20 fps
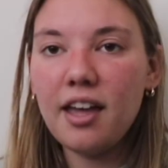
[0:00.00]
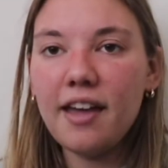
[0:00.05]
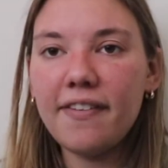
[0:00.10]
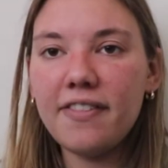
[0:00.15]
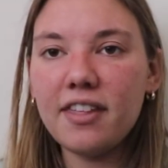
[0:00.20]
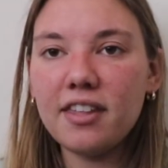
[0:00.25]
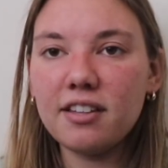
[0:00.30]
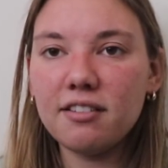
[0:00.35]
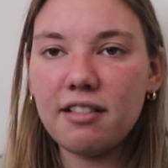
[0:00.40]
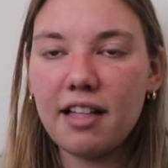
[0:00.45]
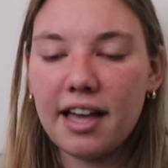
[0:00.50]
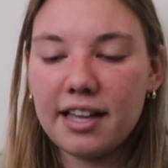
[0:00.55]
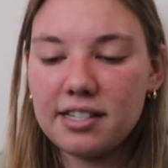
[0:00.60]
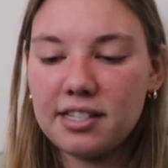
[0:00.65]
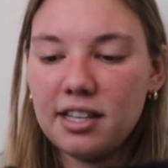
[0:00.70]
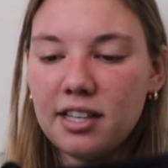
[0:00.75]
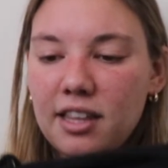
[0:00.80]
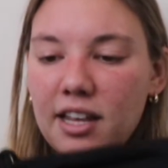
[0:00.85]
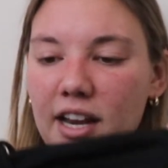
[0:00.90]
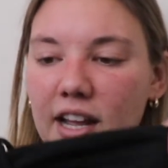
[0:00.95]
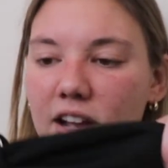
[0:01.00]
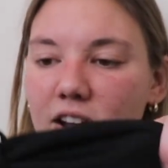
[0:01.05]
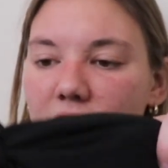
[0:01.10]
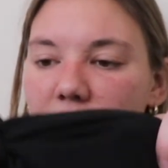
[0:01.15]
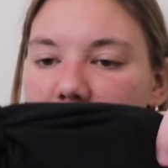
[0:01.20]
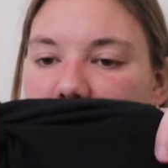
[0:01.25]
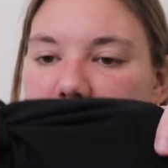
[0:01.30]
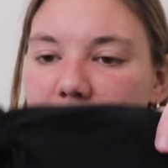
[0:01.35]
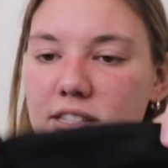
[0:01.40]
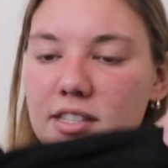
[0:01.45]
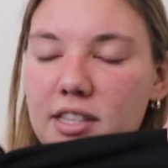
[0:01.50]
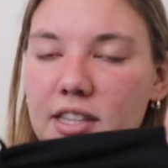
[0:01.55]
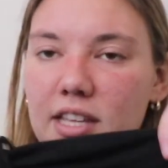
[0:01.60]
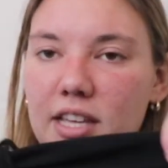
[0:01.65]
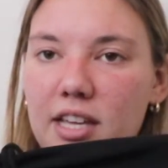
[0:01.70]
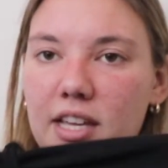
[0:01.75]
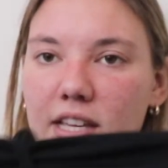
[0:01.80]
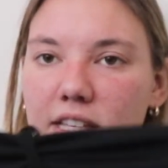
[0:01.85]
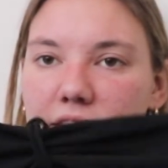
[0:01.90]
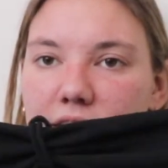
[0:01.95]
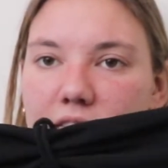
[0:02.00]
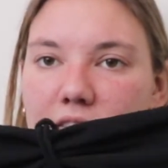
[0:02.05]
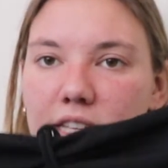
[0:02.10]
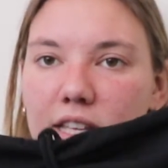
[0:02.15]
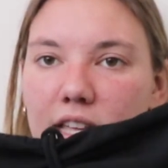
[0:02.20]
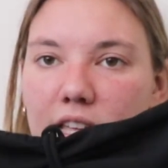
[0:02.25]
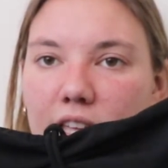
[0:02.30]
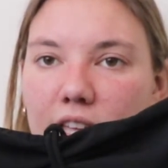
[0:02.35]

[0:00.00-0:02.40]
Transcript: And then the last thing that I got is this